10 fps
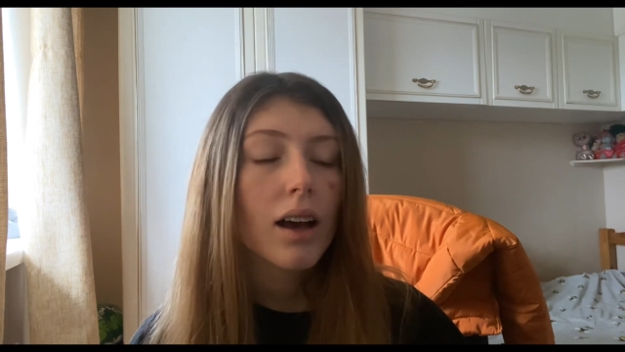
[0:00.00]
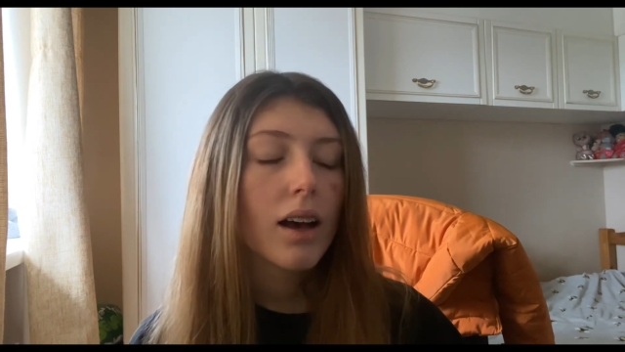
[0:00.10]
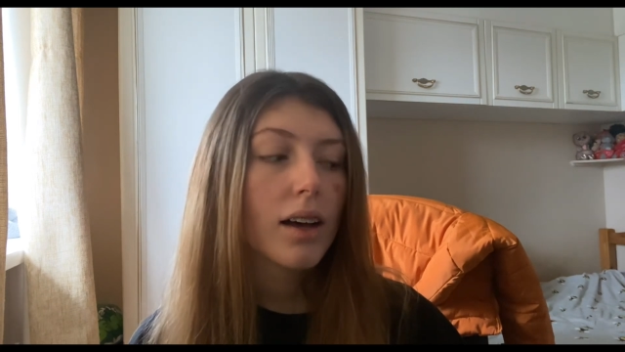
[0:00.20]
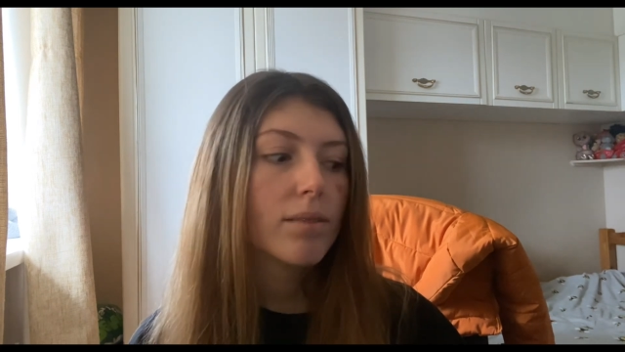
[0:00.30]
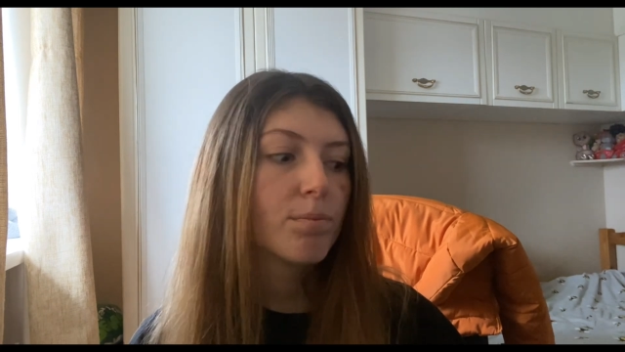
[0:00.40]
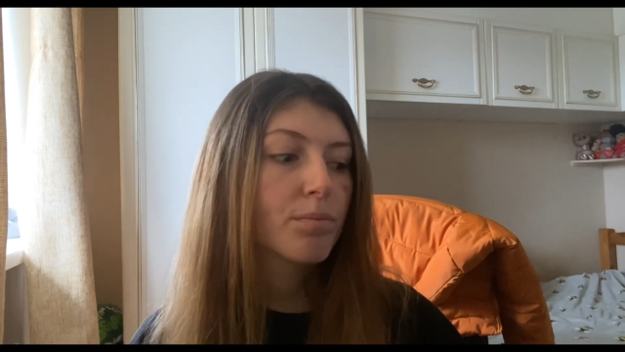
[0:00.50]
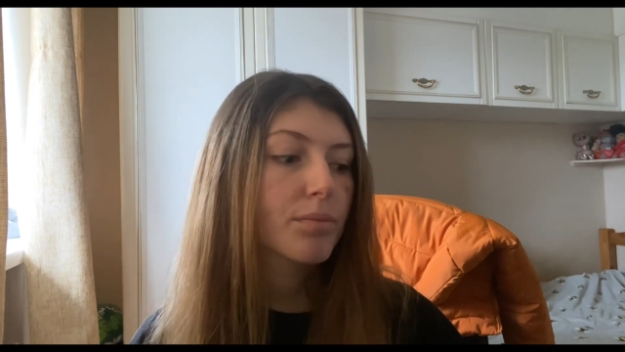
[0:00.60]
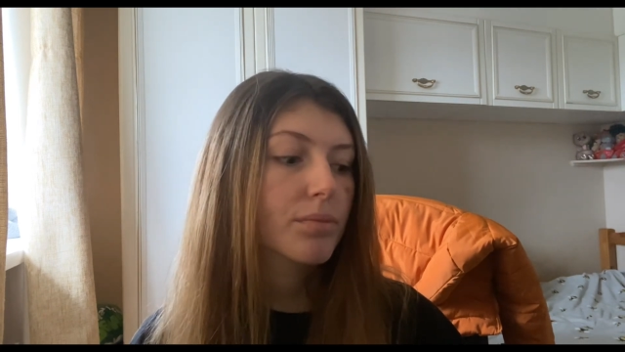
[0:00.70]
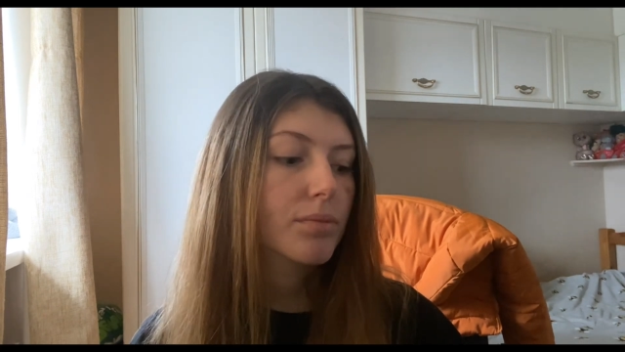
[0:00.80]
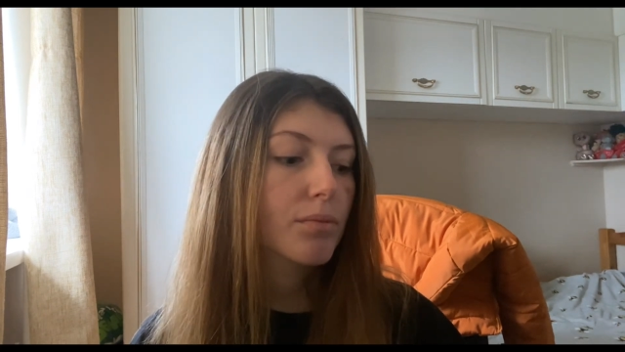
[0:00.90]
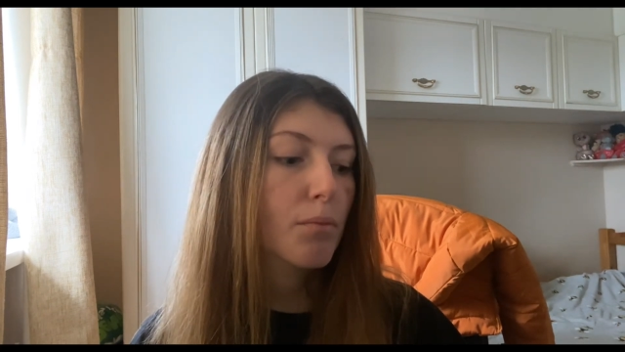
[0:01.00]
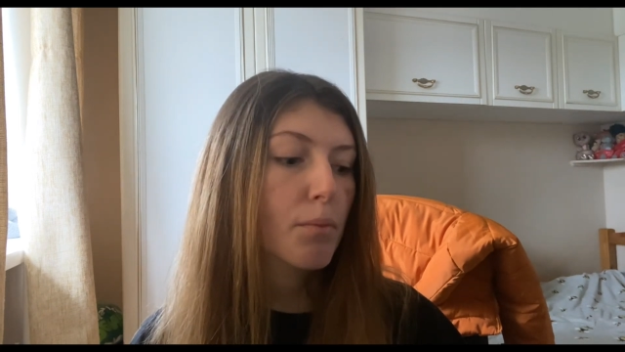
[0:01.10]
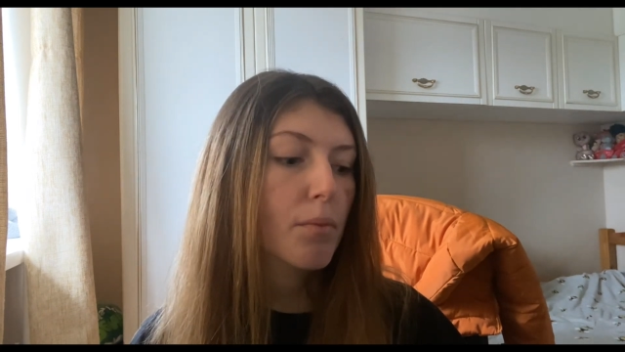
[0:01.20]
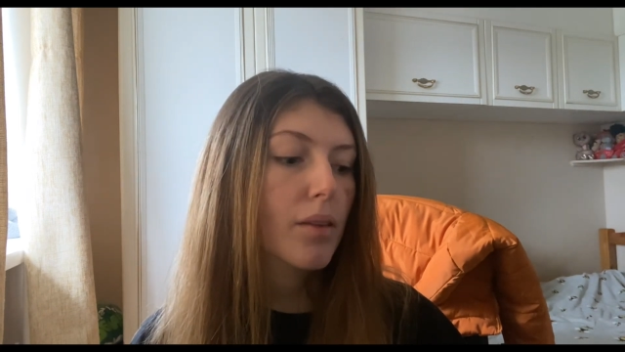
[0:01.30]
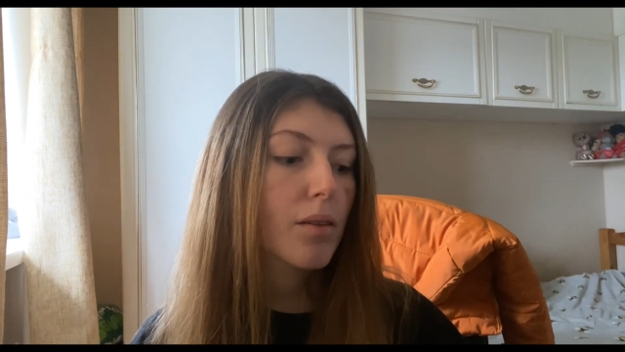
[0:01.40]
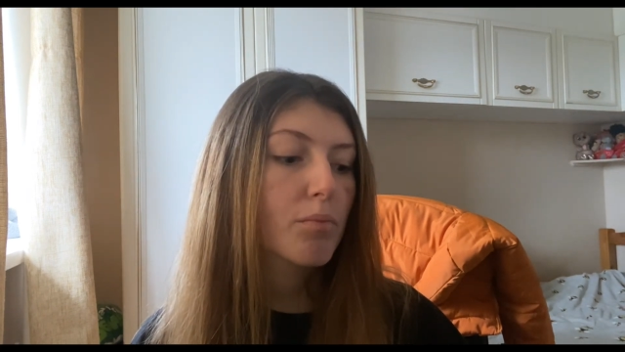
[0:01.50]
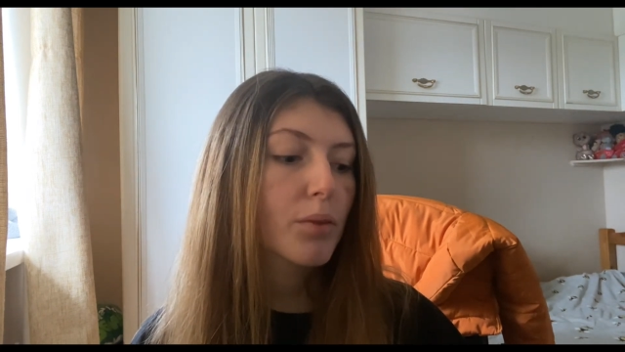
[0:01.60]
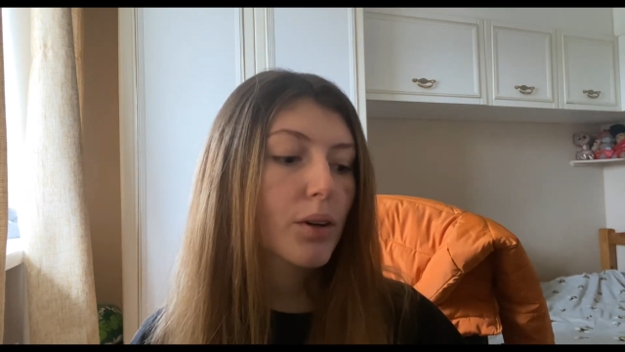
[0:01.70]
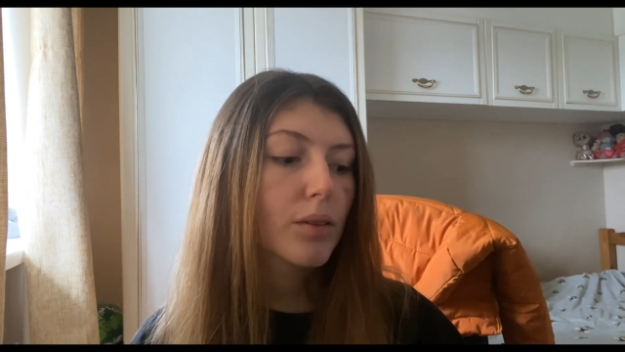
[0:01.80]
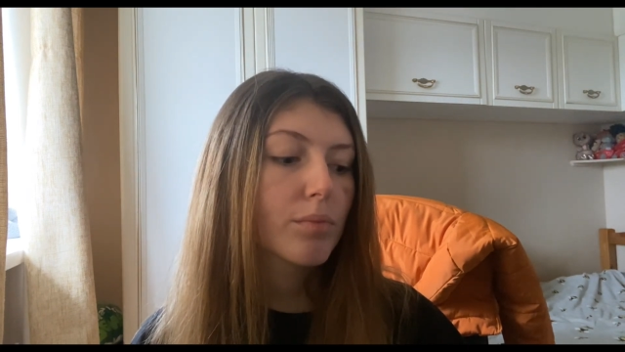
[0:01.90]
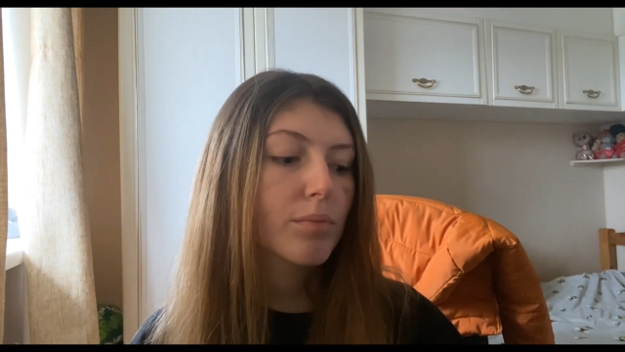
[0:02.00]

But